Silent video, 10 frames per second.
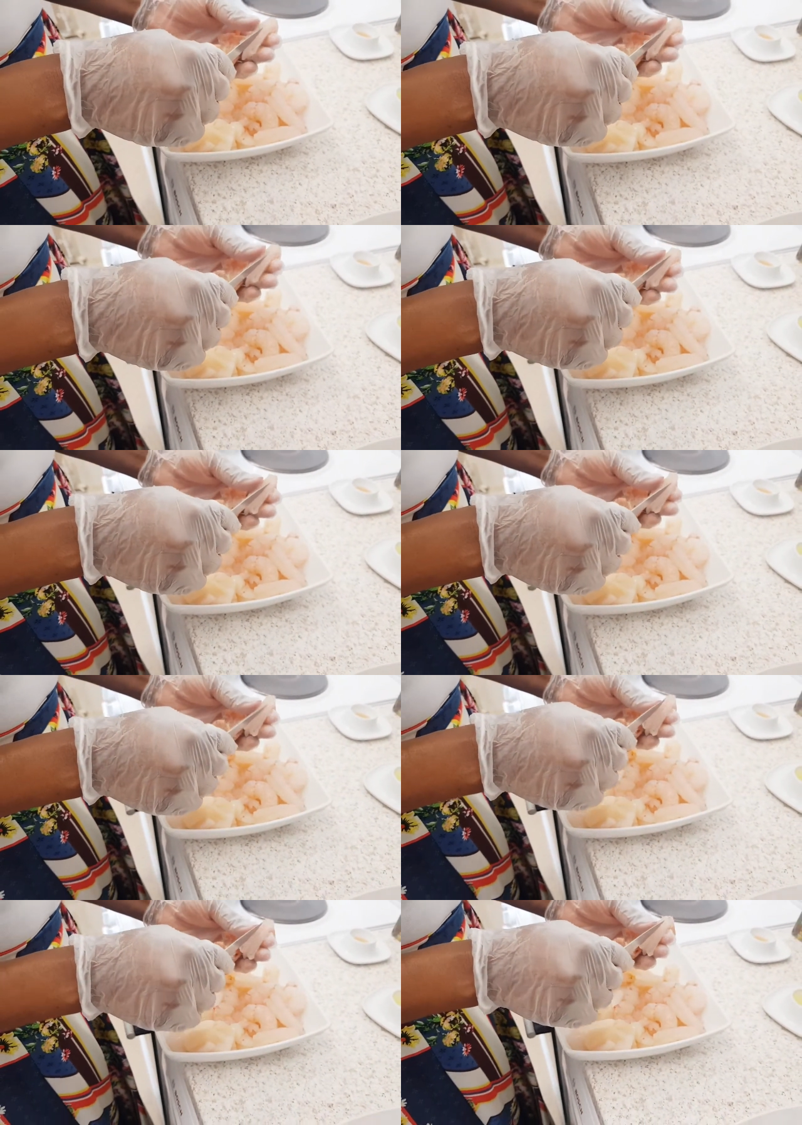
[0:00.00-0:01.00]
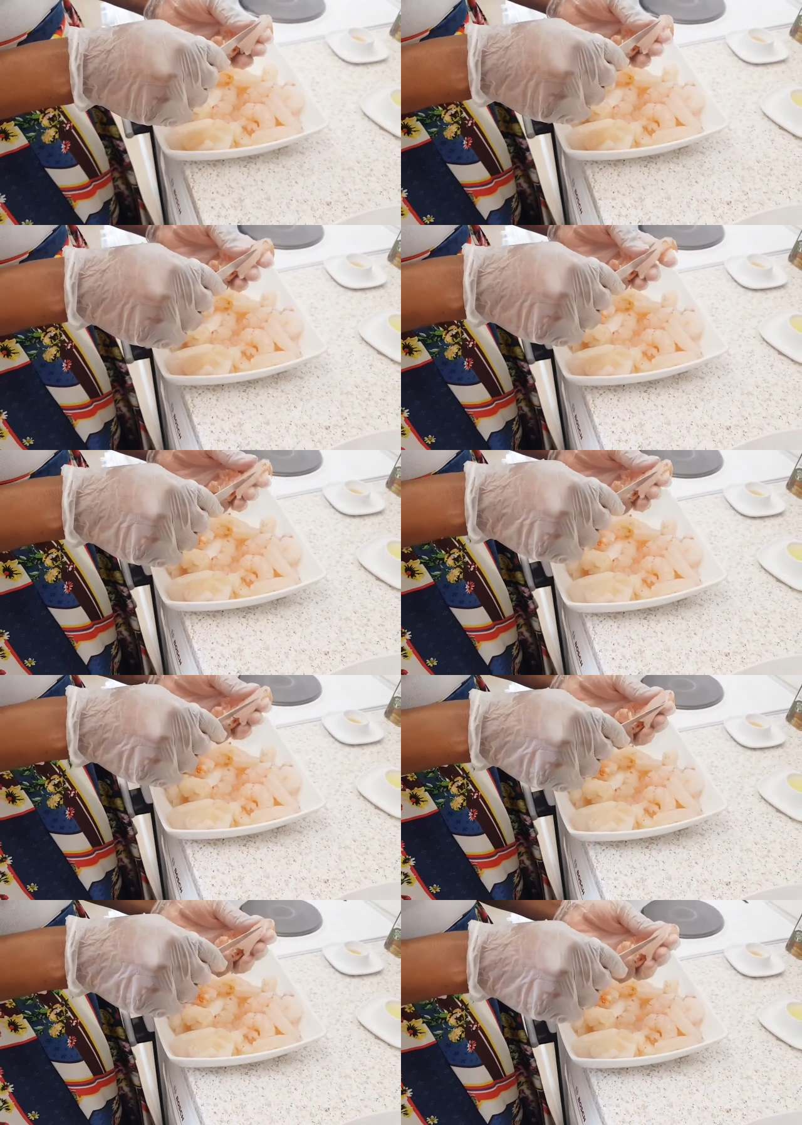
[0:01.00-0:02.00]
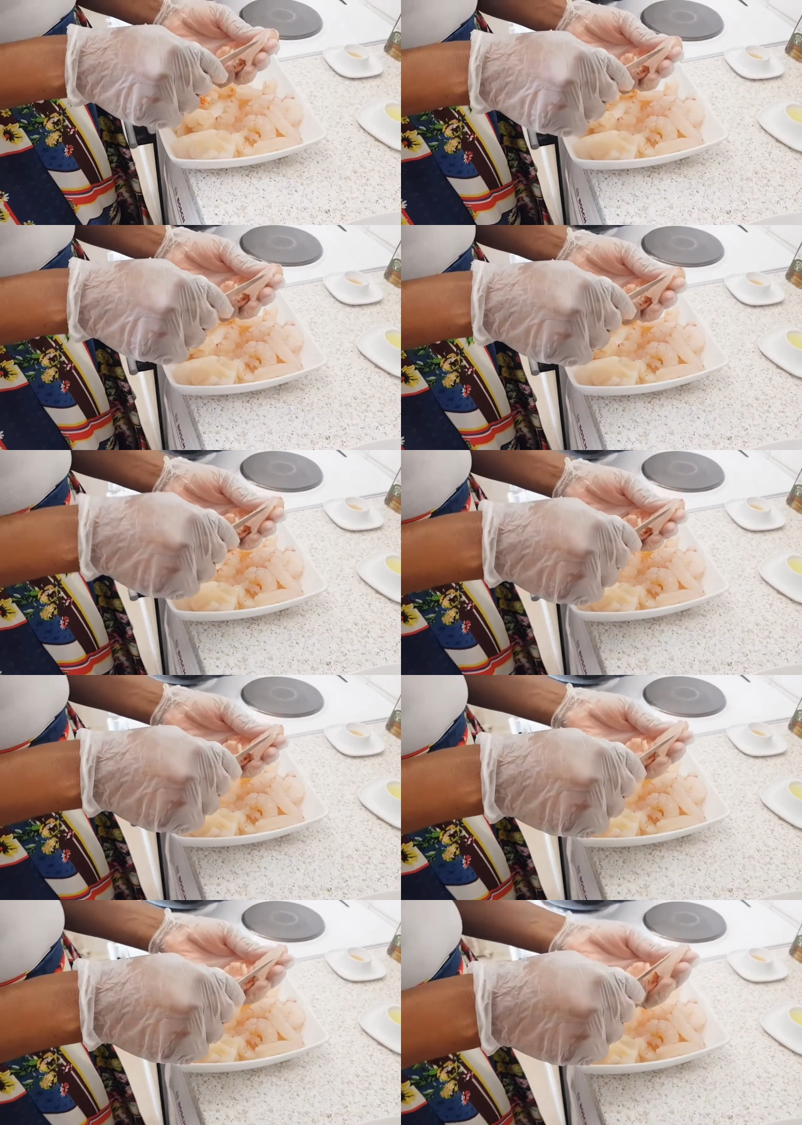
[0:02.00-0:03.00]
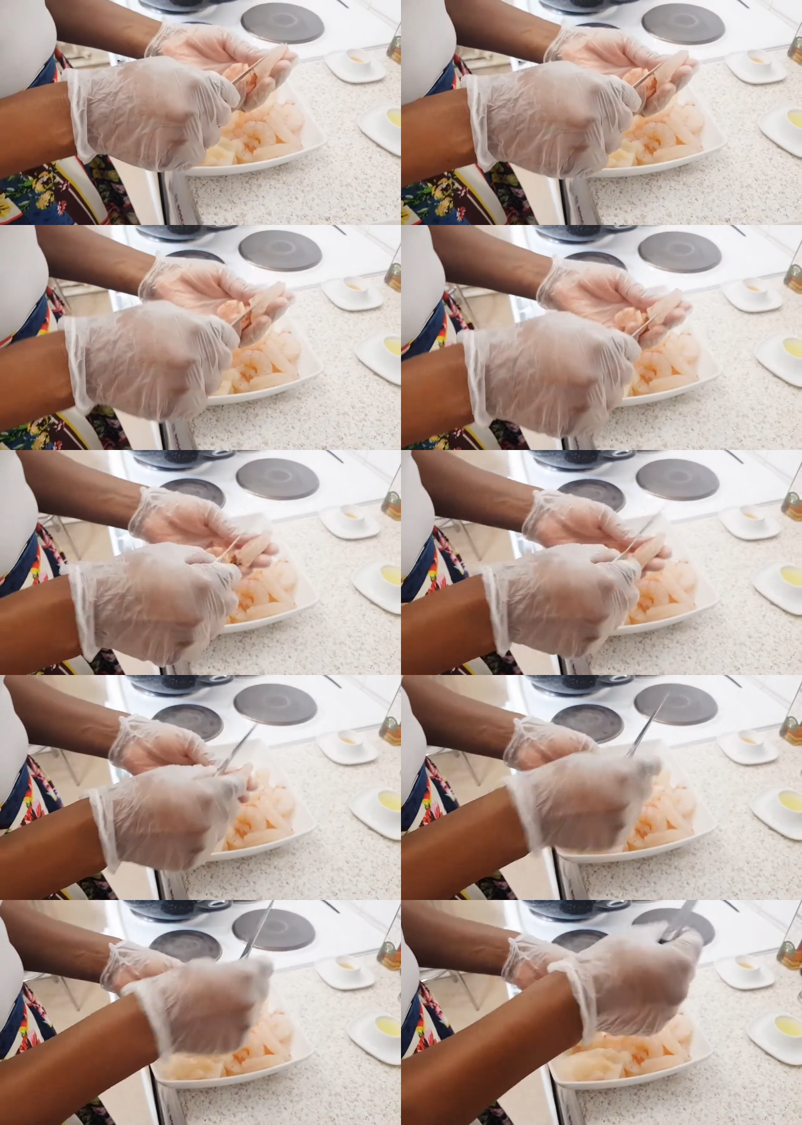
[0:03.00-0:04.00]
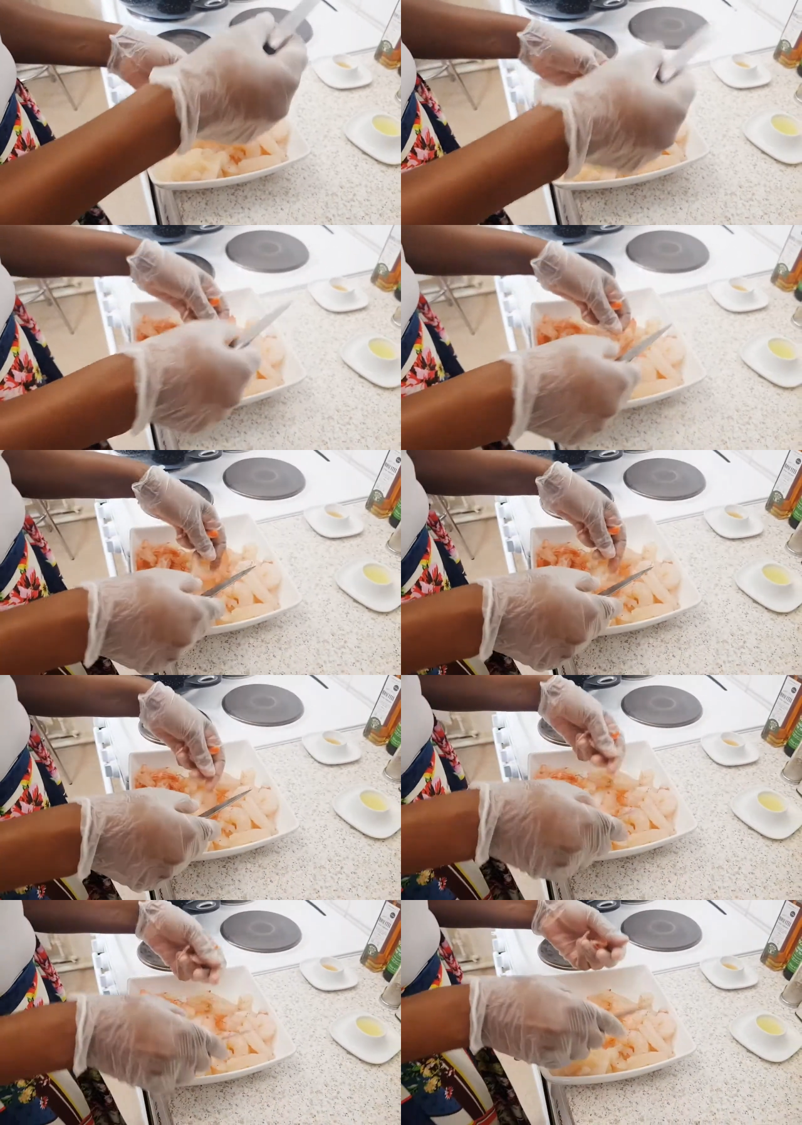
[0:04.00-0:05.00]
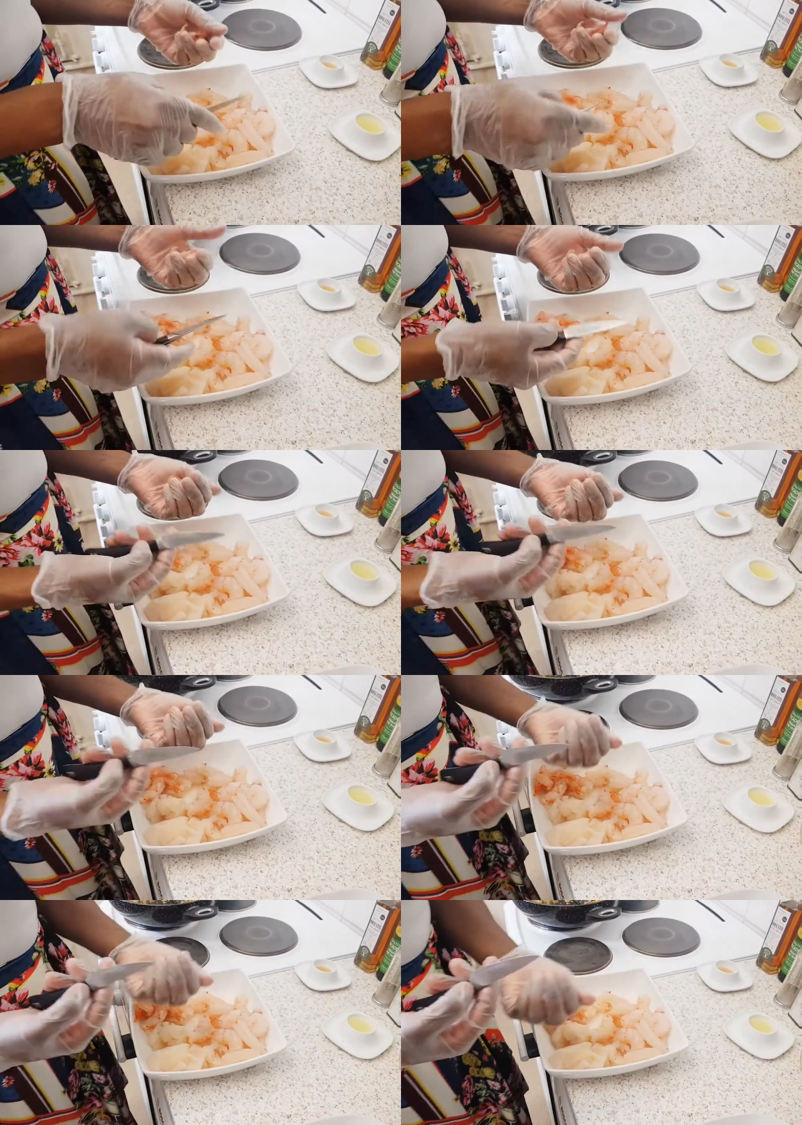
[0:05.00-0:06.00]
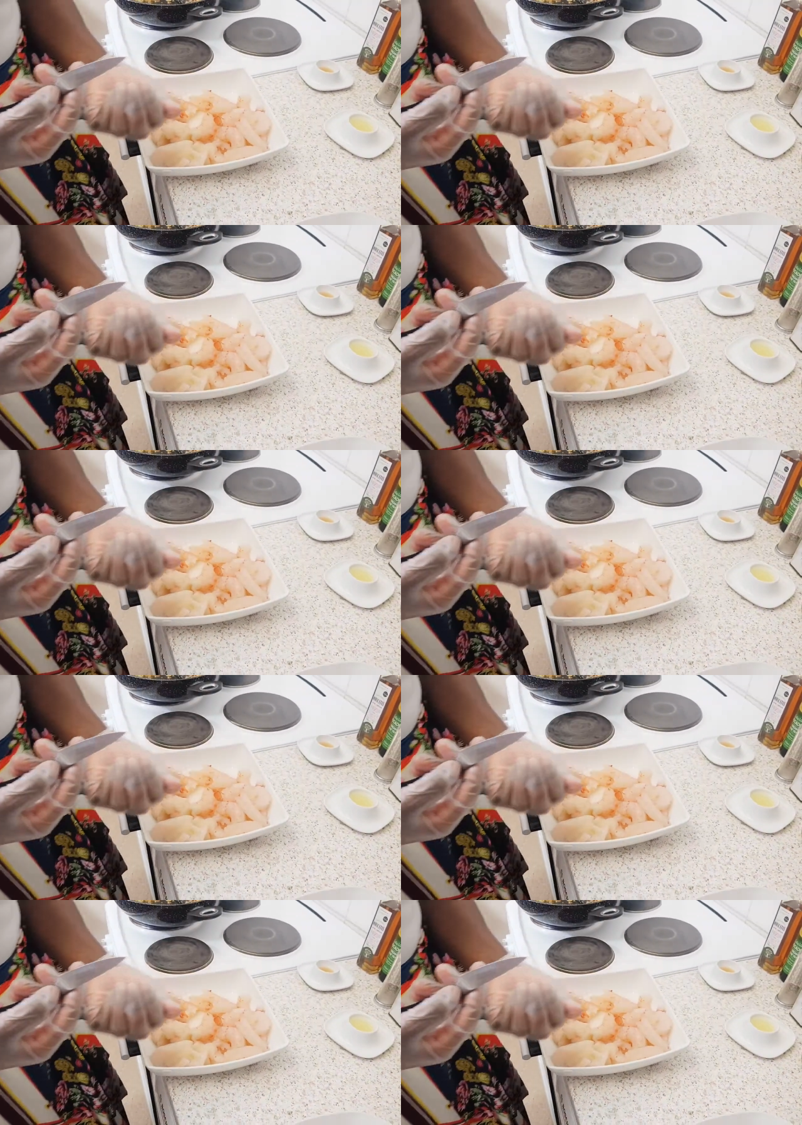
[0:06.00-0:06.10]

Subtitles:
Nobody's mouth can be seen.